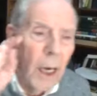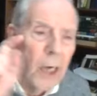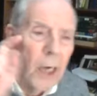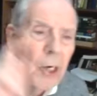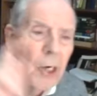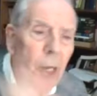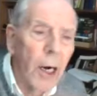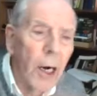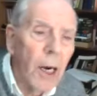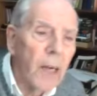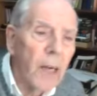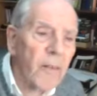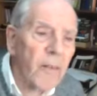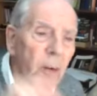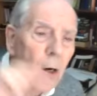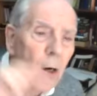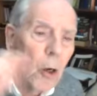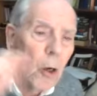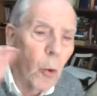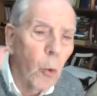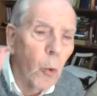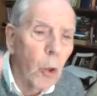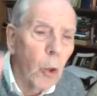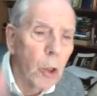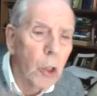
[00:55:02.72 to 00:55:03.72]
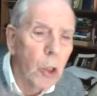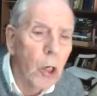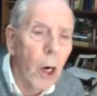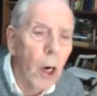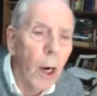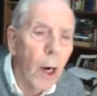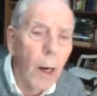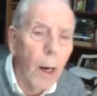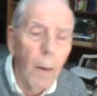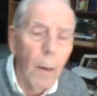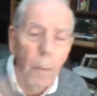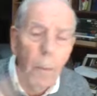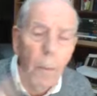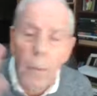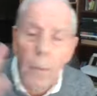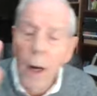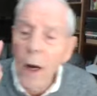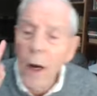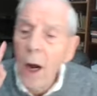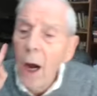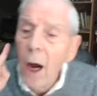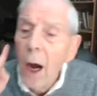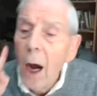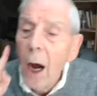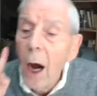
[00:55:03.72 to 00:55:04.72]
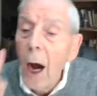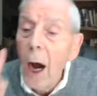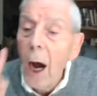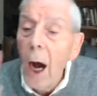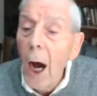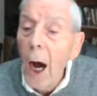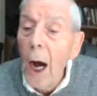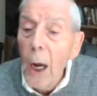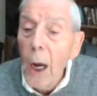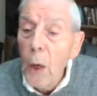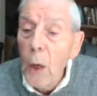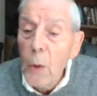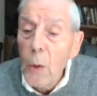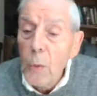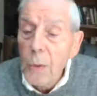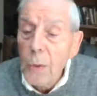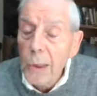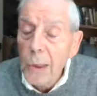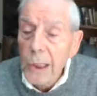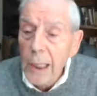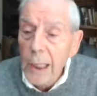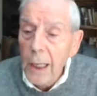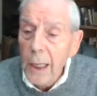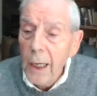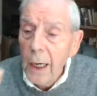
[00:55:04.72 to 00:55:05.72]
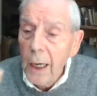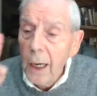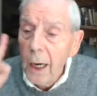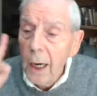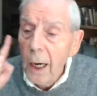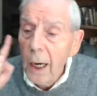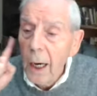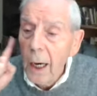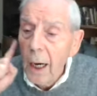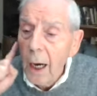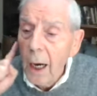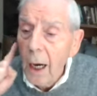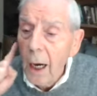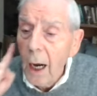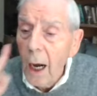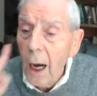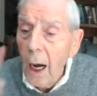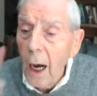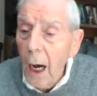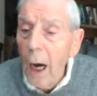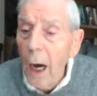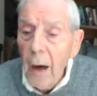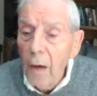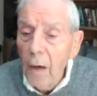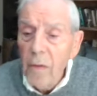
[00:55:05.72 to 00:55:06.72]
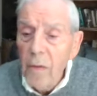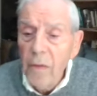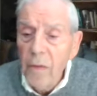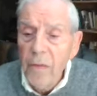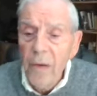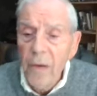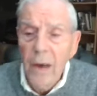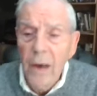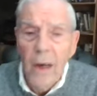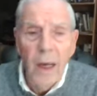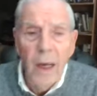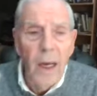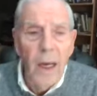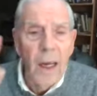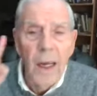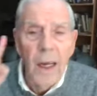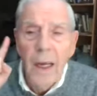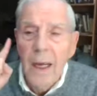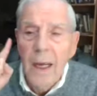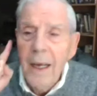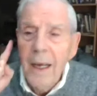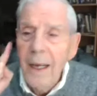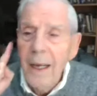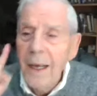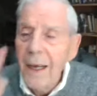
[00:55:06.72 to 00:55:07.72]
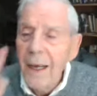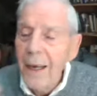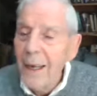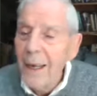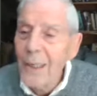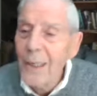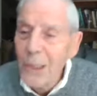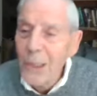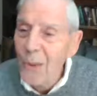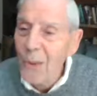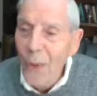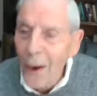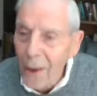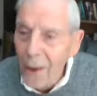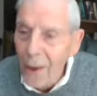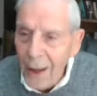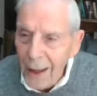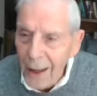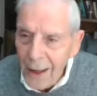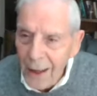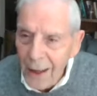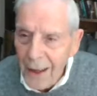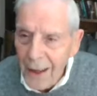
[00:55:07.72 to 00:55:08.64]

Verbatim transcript: a deliverer will come out of Israel,